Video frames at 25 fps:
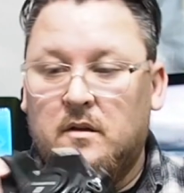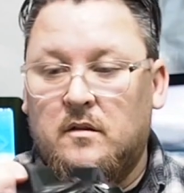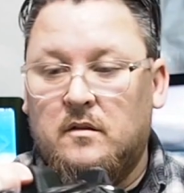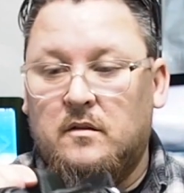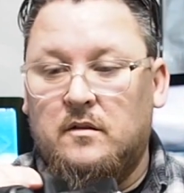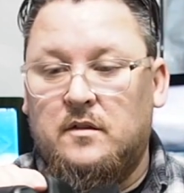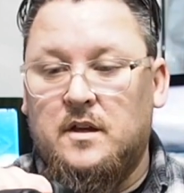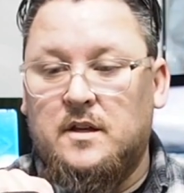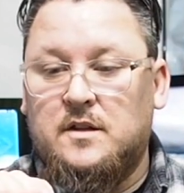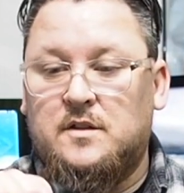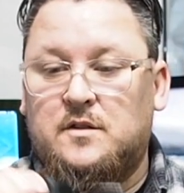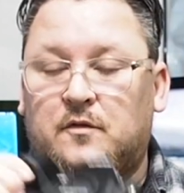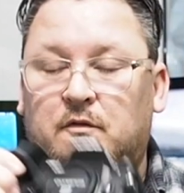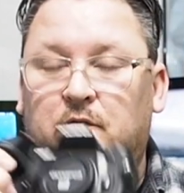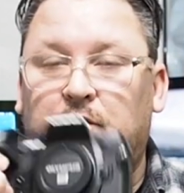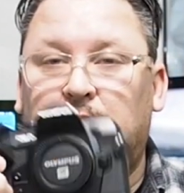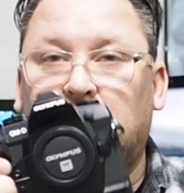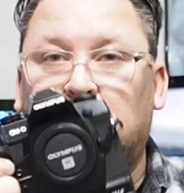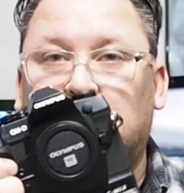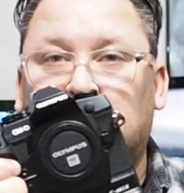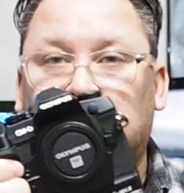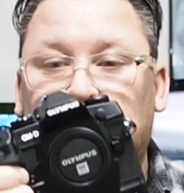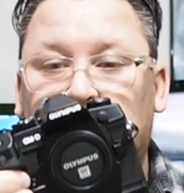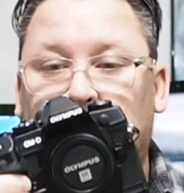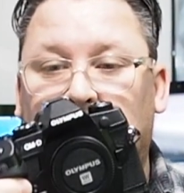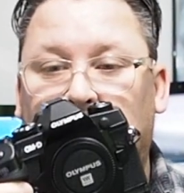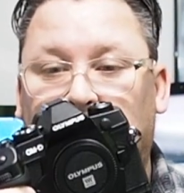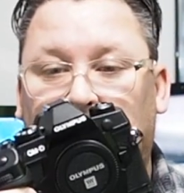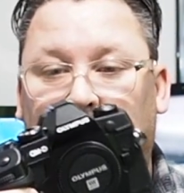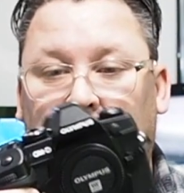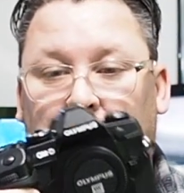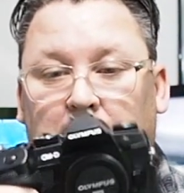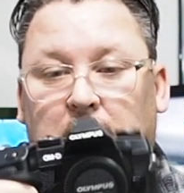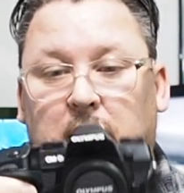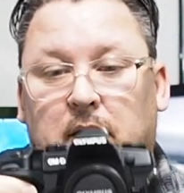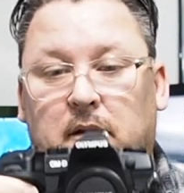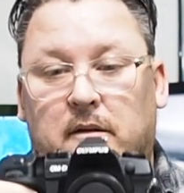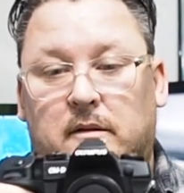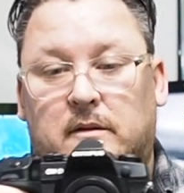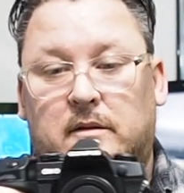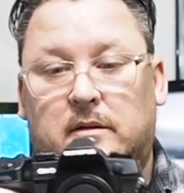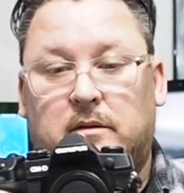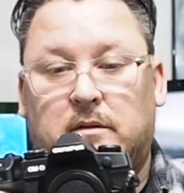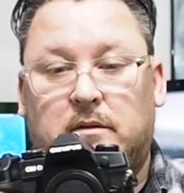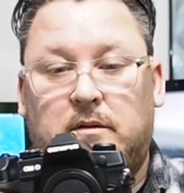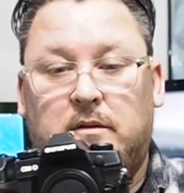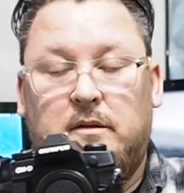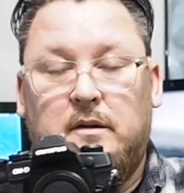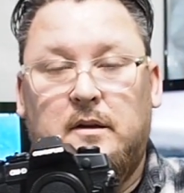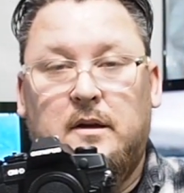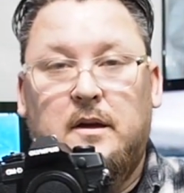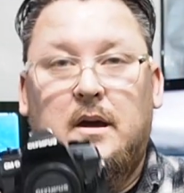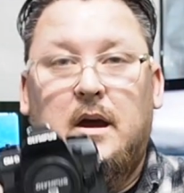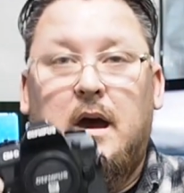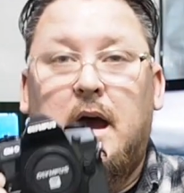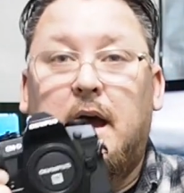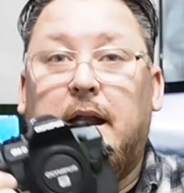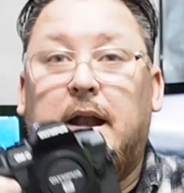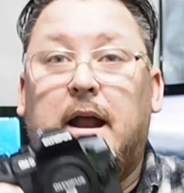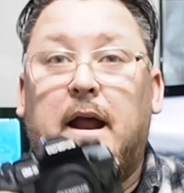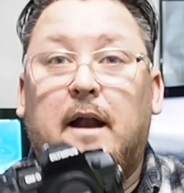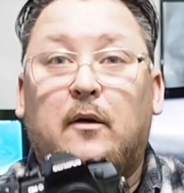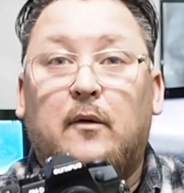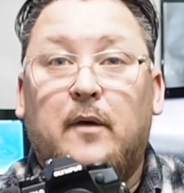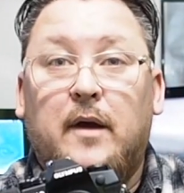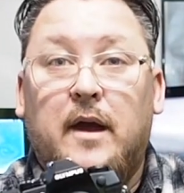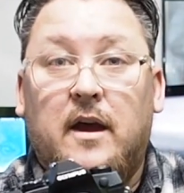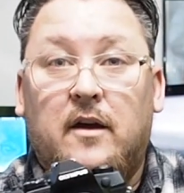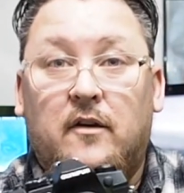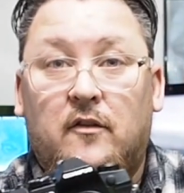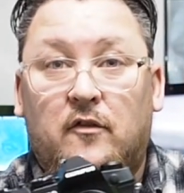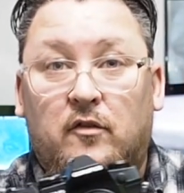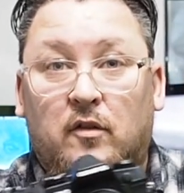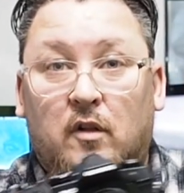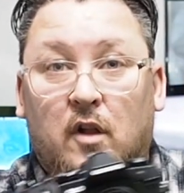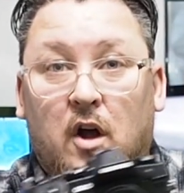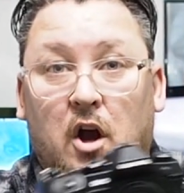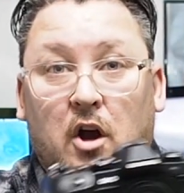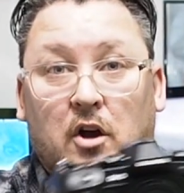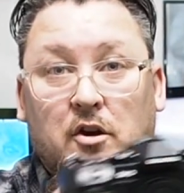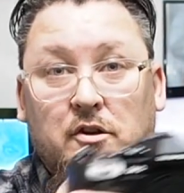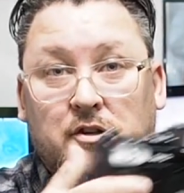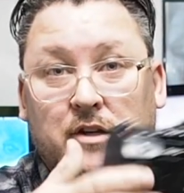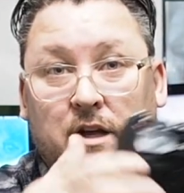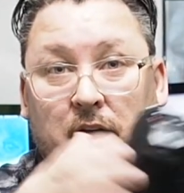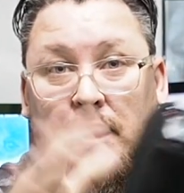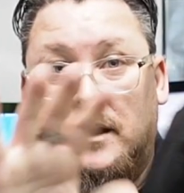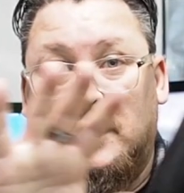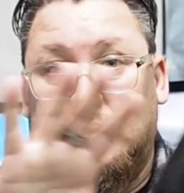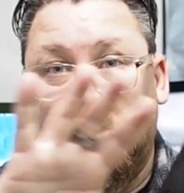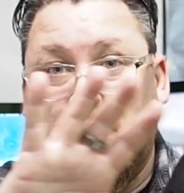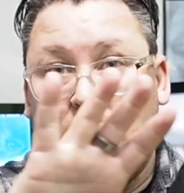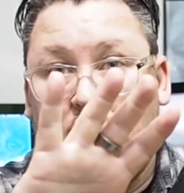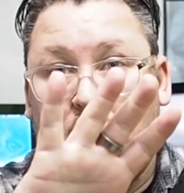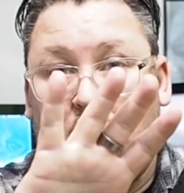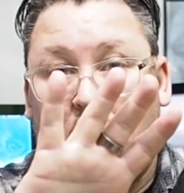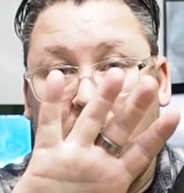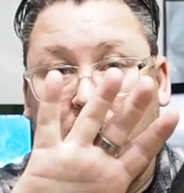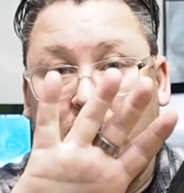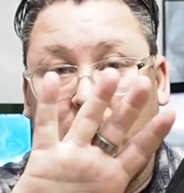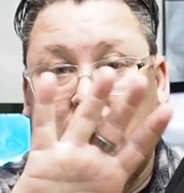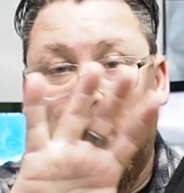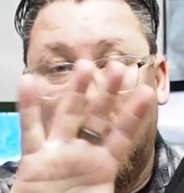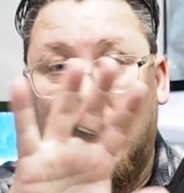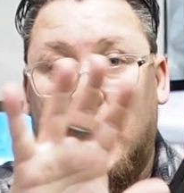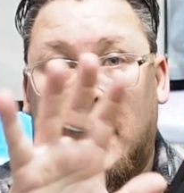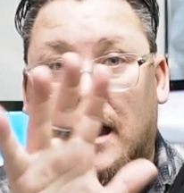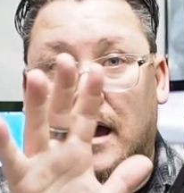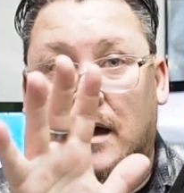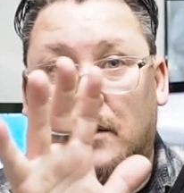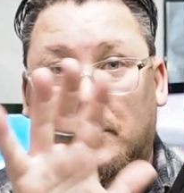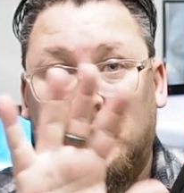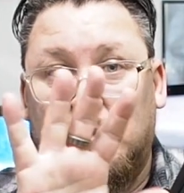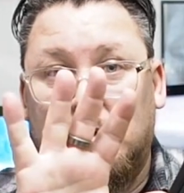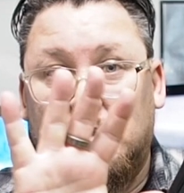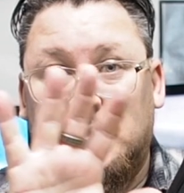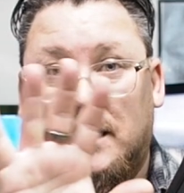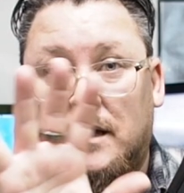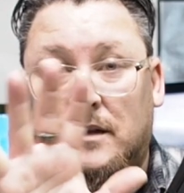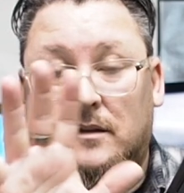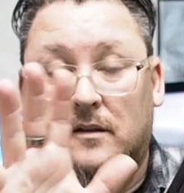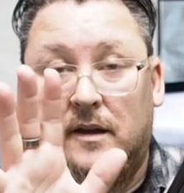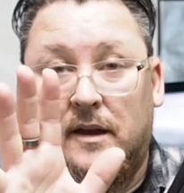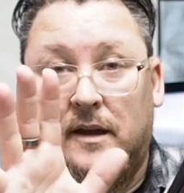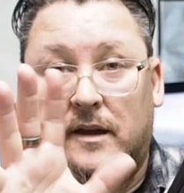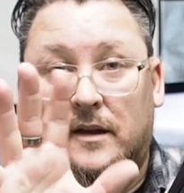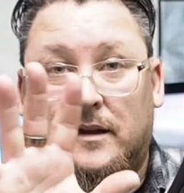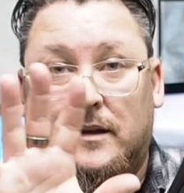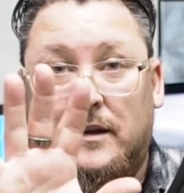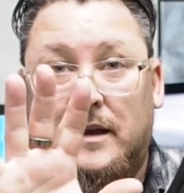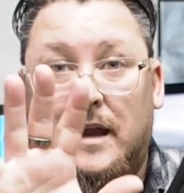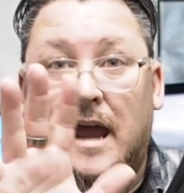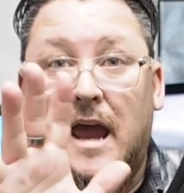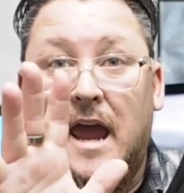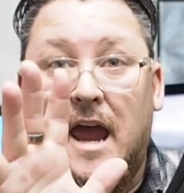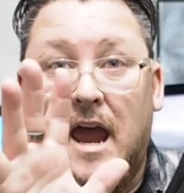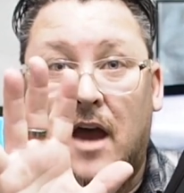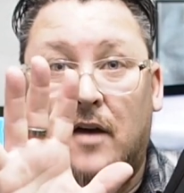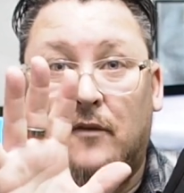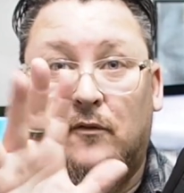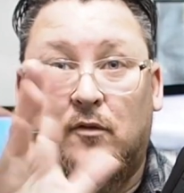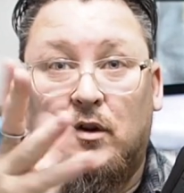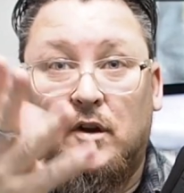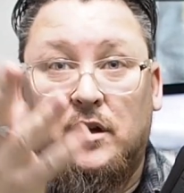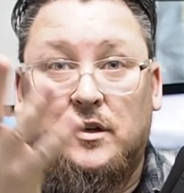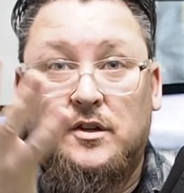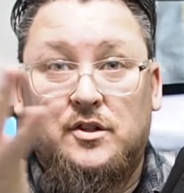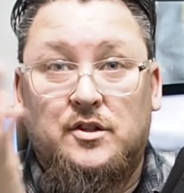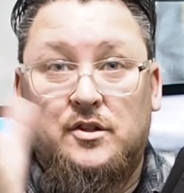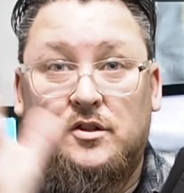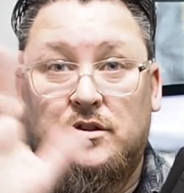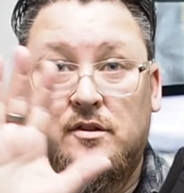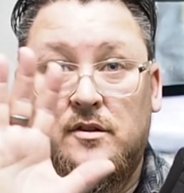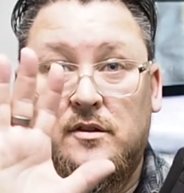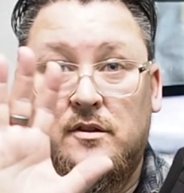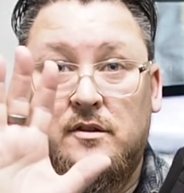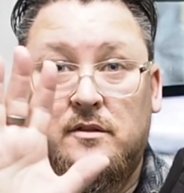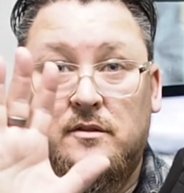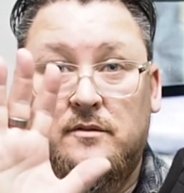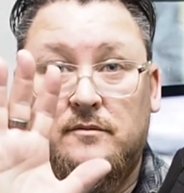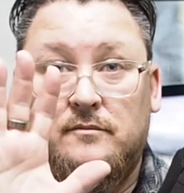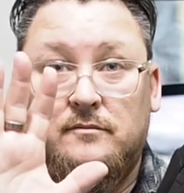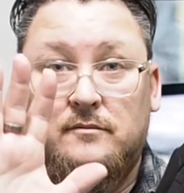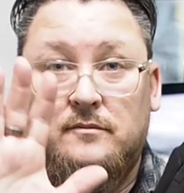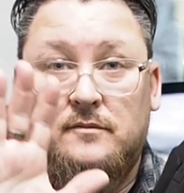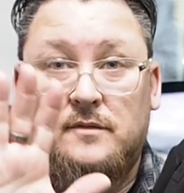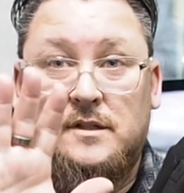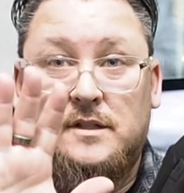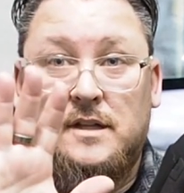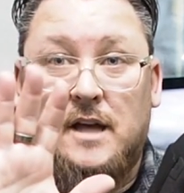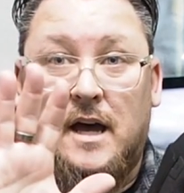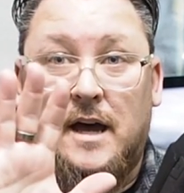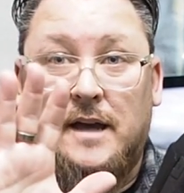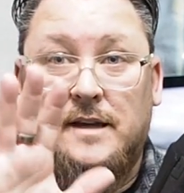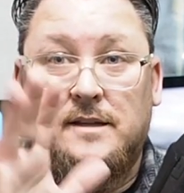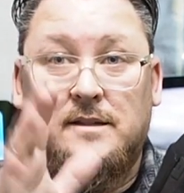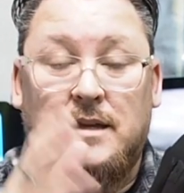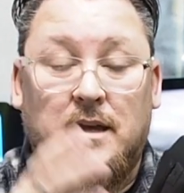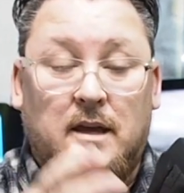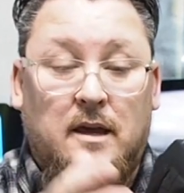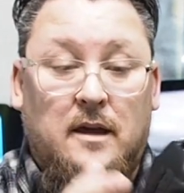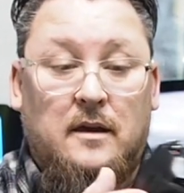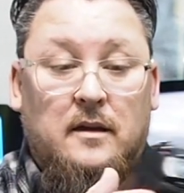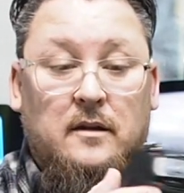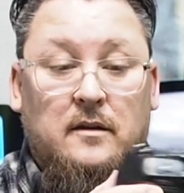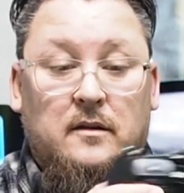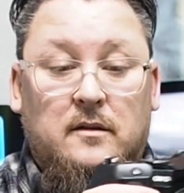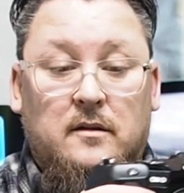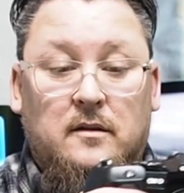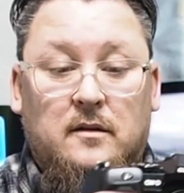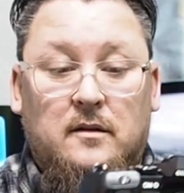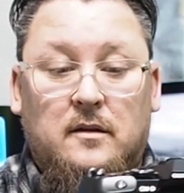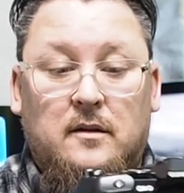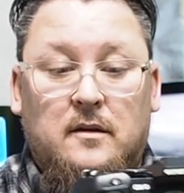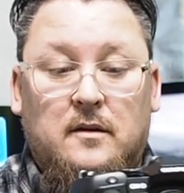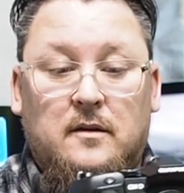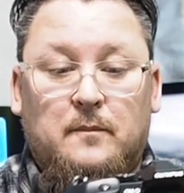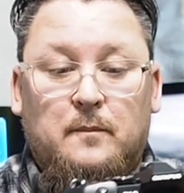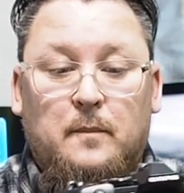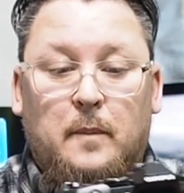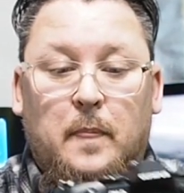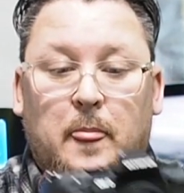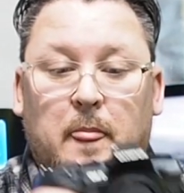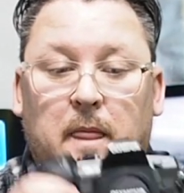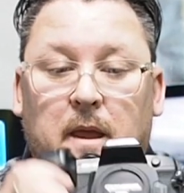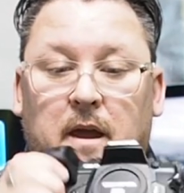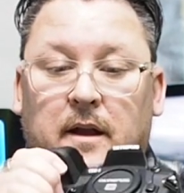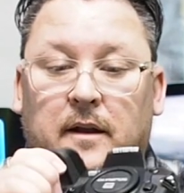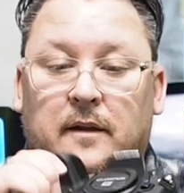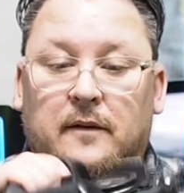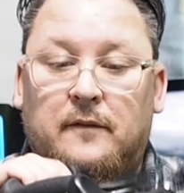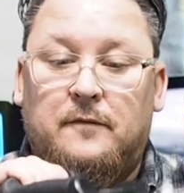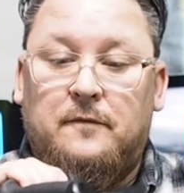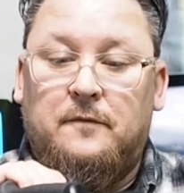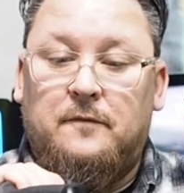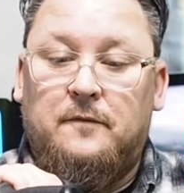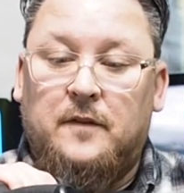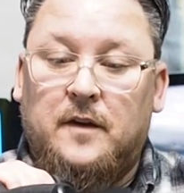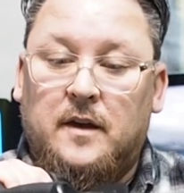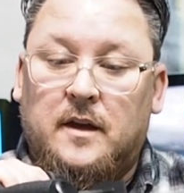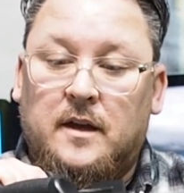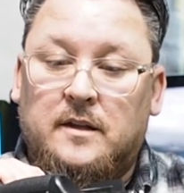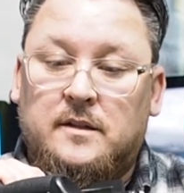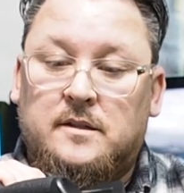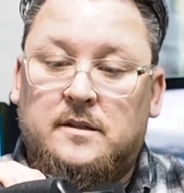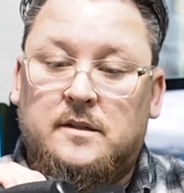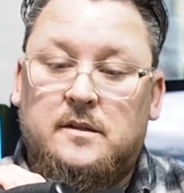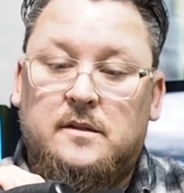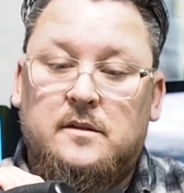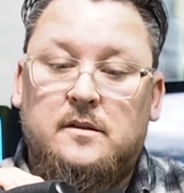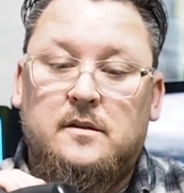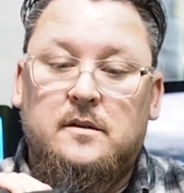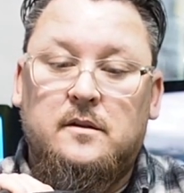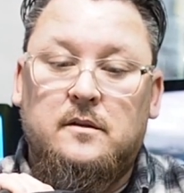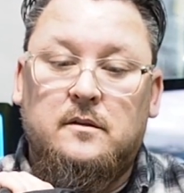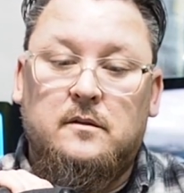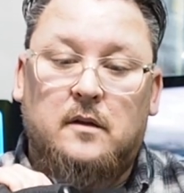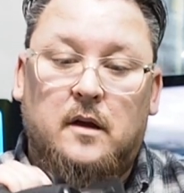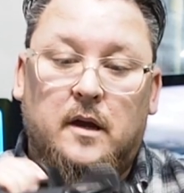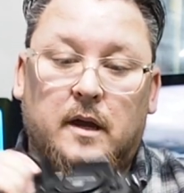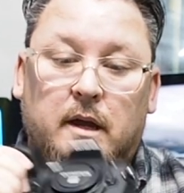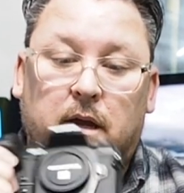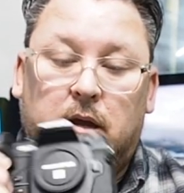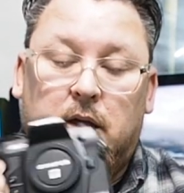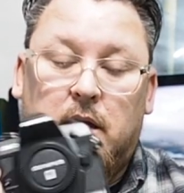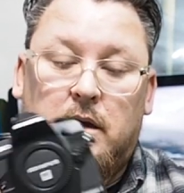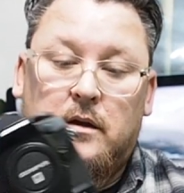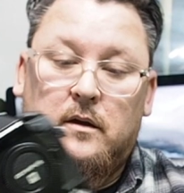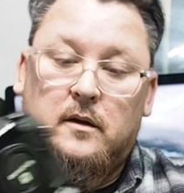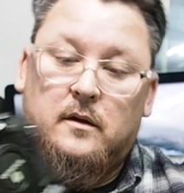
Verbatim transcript: This fills my hand, and I don't have large hands, so I've got, I'm gonna say like an average size hand, and it fits like,